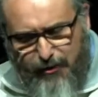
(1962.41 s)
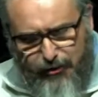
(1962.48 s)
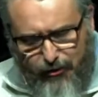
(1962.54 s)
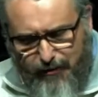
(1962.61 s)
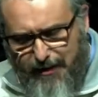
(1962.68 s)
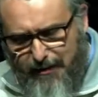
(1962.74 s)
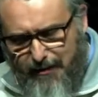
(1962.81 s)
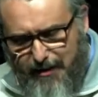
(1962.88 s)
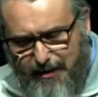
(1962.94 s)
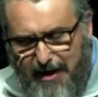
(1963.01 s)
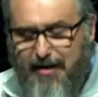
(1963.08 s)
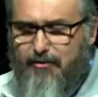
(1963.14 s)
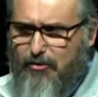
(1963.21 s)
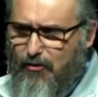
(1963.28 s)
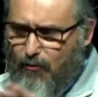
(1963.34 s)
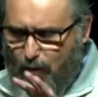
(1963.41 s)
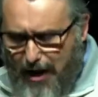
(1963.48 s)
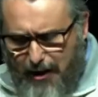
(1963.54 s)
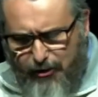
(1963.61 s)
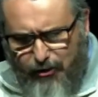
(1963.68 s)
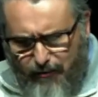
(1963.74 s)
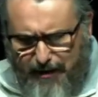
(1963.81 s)
that while you're in the
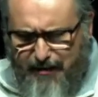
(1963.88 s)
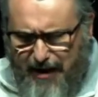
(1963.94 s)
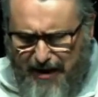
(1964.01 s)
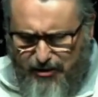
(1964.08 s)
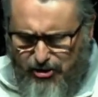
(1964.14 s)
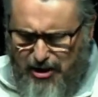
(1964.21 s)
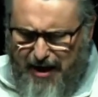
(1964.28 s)
desert, while you're